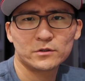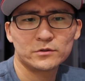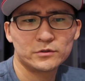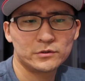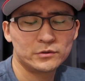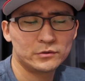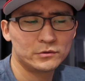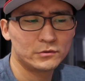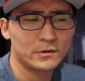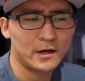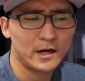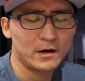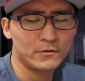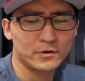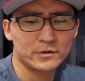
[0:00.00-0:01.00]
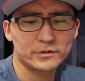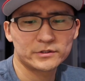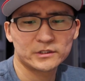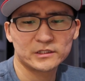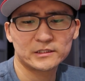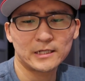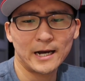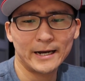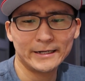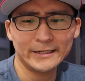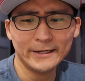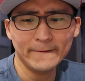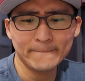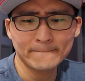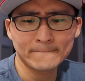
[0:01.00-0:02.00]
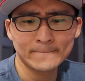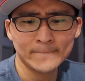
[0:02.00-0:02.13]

to our society.